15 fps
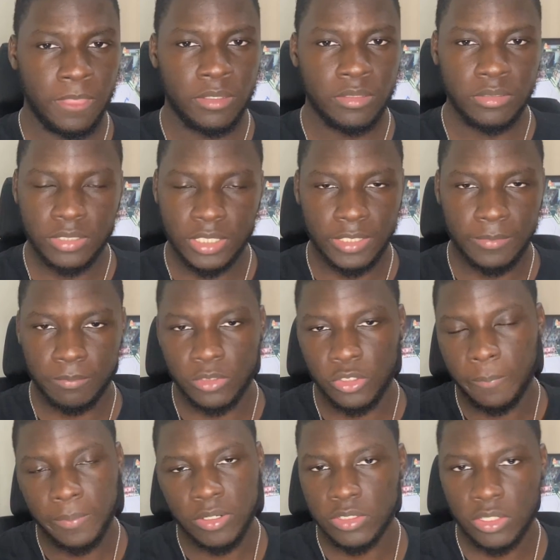your
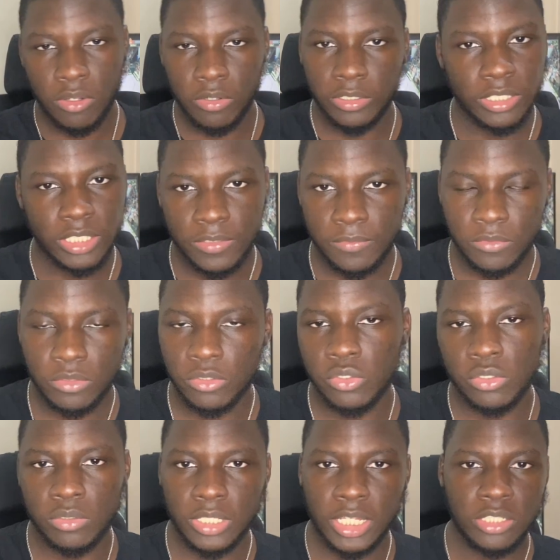parents aren't going to give you,
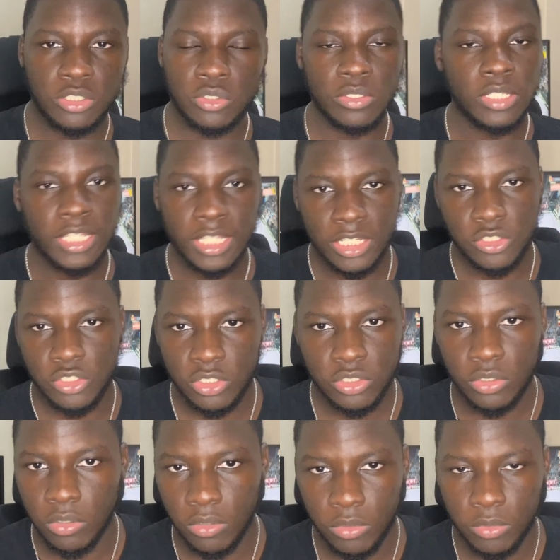like 2K just to
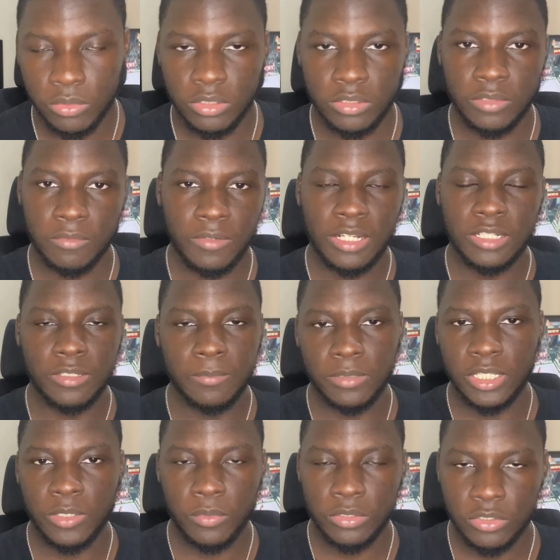hold on a random day
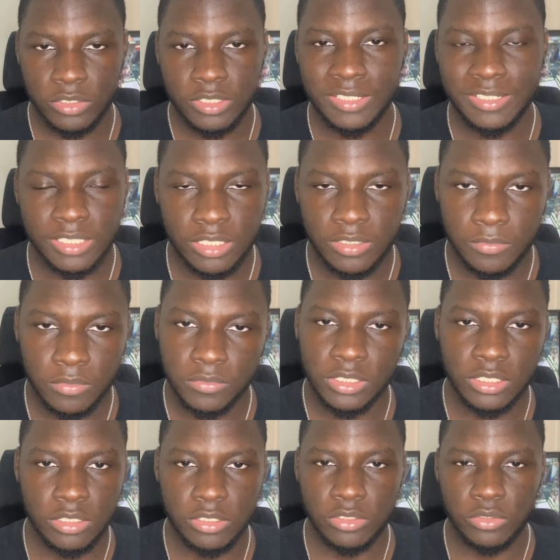when you're 16, 15
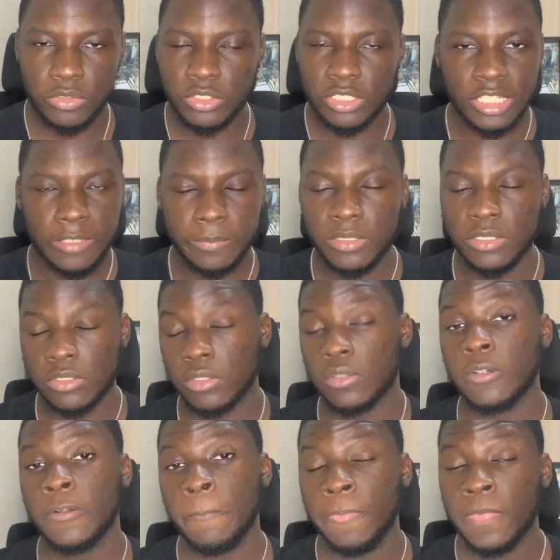years old, you get me? So
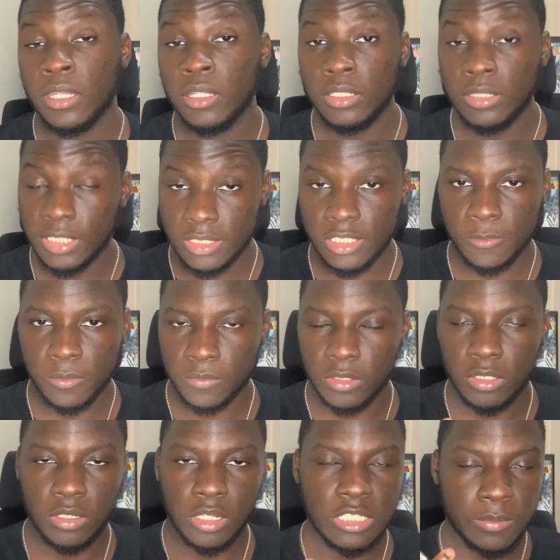this is probably a
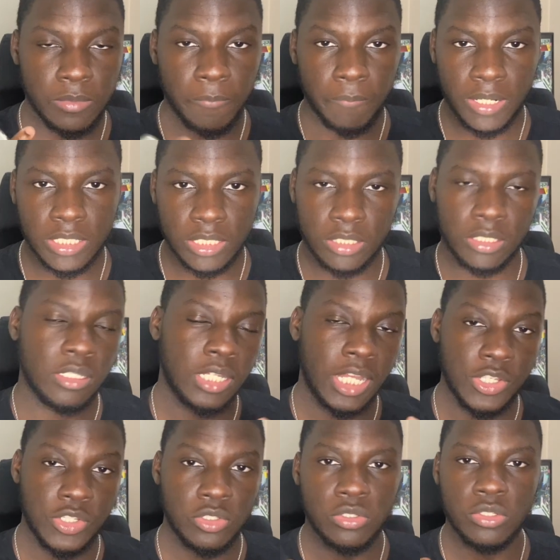large sum of money. I need
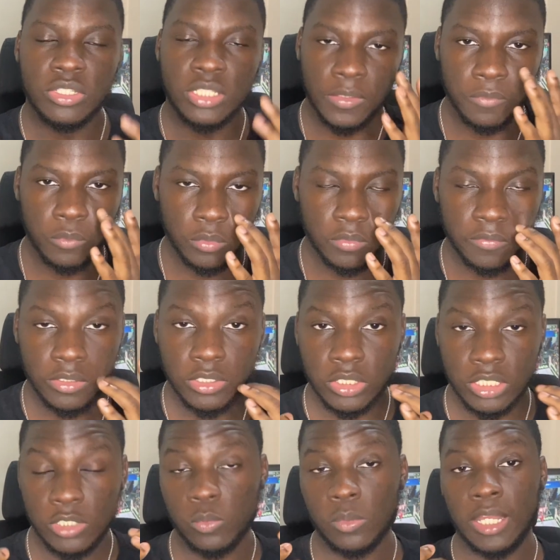to do something with it. So this
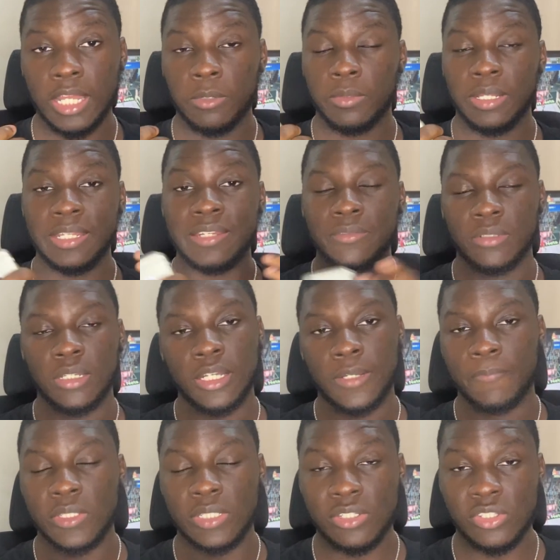is where I
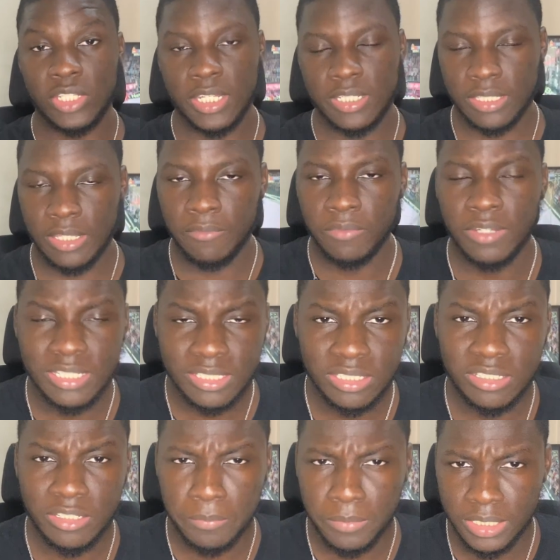suggest investing your
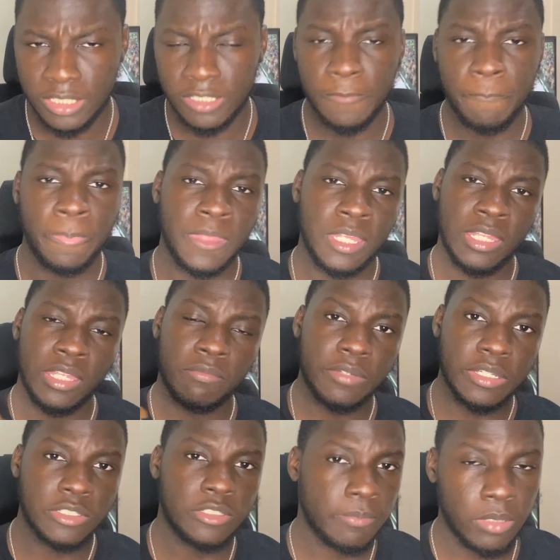money. Invest
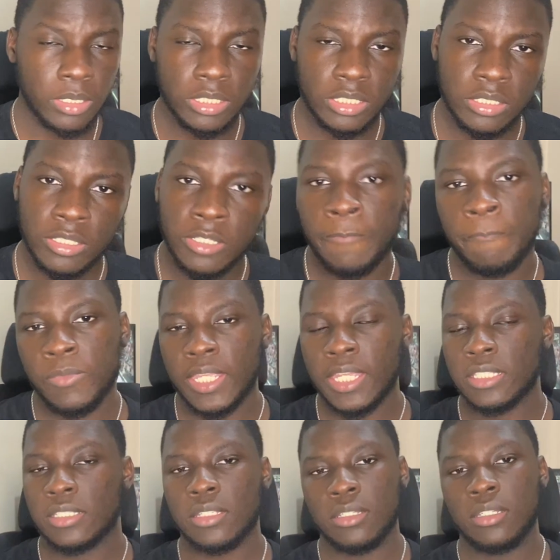your money
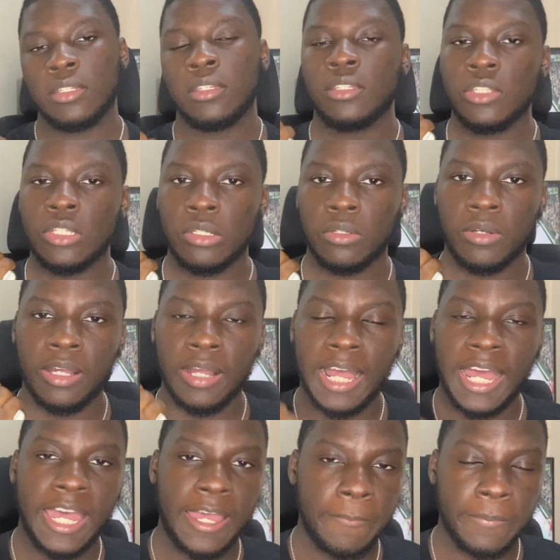into, a
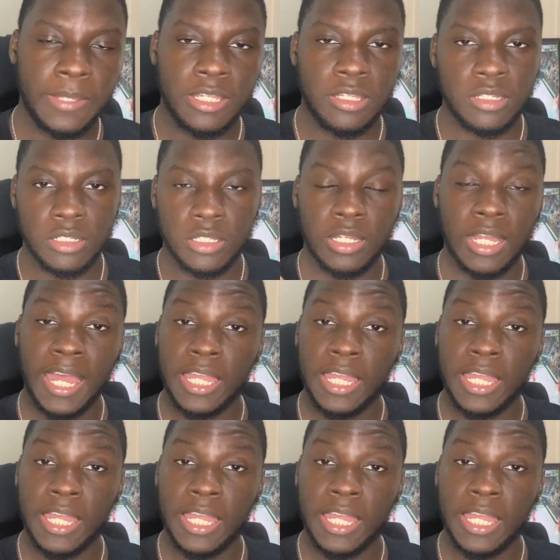high paying, a high